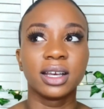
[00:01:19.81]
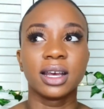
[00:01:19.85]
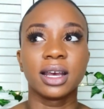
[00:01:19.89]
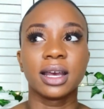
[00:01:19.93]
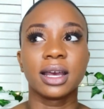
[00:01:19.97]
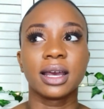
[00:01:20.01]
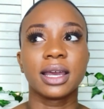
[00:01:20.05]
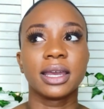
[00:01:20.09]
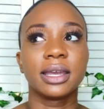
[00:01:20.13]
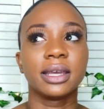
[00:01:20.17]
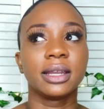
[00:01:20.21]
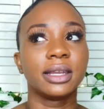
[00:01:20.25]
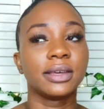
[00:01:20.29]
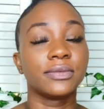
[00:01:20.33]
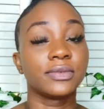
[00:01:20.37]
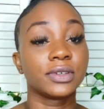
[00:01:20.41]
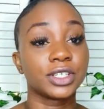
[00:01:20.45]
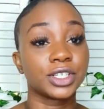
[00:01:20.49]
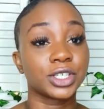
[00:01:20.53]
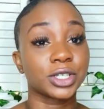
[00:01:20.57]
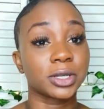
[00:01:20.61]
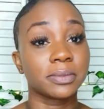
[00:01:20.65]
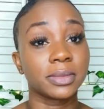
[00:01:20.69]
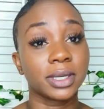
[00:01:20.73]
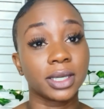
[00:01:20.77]
I live in
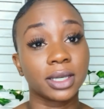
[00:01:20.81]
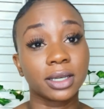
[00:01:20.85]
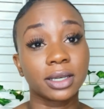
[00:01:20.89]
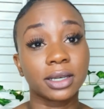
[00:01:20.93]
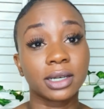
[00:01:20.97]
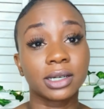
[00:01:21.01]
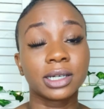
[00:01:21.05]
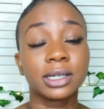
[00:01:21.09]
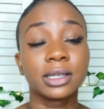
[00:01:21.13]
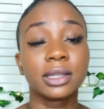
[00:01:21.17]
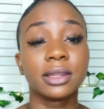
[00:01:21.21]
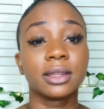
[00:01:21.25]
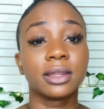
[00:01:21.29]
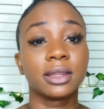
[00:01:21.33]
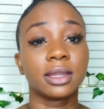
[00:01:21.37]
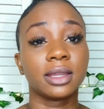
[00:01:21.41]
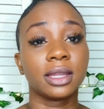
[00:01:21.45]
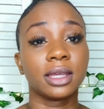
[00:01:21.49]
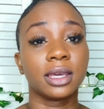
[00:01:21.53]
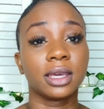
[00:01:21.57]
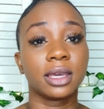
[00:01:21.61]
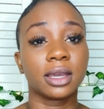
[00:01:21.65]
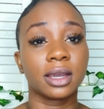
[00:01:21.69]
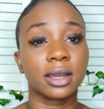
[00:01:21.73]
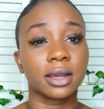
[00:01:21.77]
Jamaica.
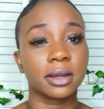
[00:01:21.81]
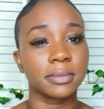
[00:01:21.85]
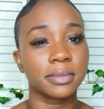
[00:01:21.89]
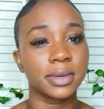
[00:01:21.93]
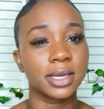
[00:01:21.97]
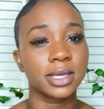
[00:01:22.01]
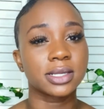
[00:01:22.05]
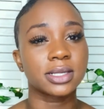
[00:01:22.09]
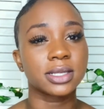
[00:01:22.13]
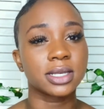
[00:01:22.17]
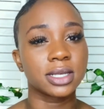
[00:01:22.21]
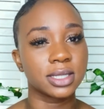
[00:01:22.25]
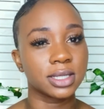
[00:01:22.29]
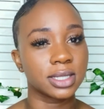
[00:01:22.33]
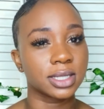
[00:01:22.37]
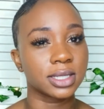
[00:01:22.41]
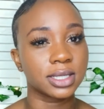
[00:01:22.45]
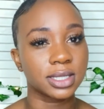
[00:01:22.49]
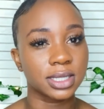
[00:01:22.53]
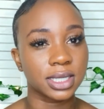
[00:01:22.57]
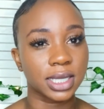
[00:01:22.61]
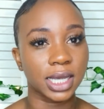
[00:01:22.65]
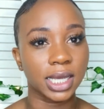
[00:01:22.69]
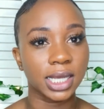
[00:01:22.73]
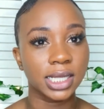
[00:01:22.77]
They are based in the
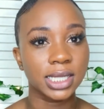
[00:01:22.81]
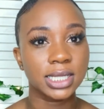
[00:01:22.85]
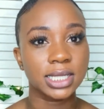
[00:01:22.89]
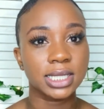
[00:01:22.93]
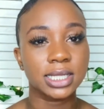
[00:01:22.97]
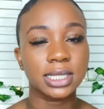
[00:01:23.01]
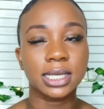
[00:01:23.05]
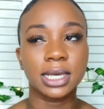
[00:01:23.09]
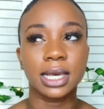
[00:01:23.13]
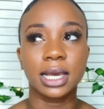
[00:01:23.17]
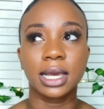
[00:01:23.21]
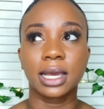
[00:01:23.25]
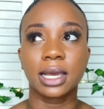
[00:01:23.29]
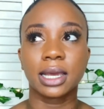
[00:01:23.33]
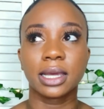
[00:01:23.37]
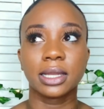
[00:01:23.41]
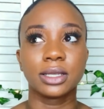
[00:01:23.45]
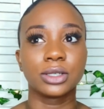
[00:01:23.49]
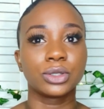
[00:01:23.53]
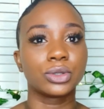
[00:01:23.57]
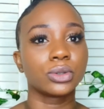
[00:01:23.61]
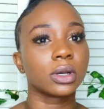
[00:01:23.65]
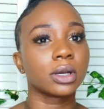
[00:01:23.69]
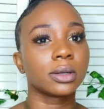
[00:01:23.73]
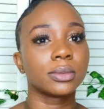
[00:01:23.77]
States, and
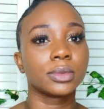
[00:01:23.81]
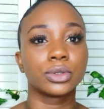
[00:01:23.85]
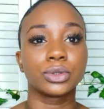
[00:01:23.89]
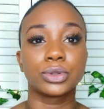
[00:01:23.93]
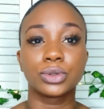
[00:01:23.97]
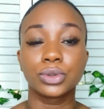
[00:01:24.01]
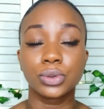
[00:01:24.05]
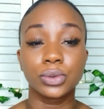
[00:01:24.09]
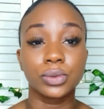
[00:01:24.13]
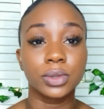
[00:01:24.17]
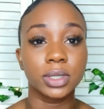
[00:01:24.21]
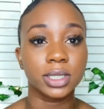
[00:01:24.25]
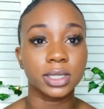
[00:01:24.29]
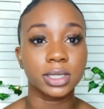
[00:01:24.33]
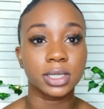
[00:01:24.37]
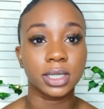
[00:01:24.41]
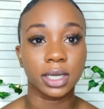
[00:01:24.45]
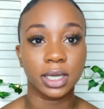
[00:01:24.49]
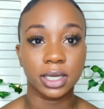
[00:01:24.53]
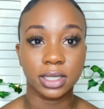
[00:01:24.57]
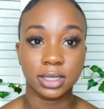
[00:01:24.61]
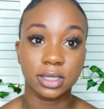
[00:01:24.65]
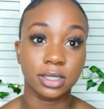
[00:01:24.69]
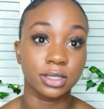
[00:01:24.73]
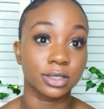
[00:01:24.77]
it took about 2 weeks to
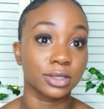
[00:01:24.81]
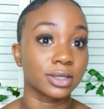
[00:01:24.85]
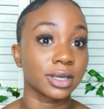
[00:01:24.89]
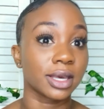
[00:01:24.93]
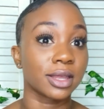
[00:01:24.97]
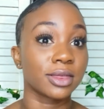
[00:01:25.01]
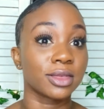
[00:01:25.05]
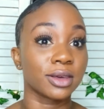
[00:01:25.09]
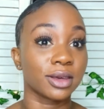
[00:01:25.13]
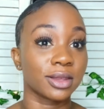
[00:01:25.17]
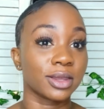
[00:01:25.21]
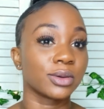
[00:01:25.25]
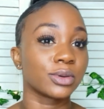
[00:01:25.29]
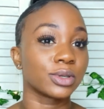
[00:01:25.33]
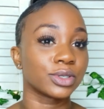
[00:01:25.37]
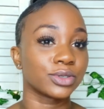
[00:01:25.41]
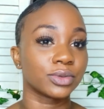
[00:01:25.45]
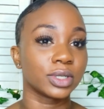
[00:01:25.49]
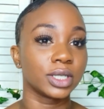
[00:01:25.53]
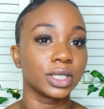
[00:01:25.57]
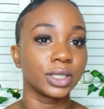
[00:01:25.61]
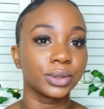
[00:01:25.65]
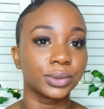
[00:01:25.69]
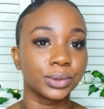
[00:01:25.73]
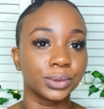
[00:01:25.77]
get here. So I thought that was
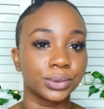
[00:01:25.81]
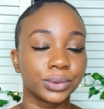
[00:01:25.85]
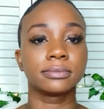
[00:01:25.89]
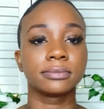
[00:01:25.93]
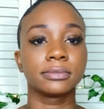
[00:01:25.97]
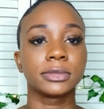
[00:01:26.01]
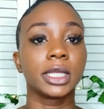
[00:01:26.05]
really cool.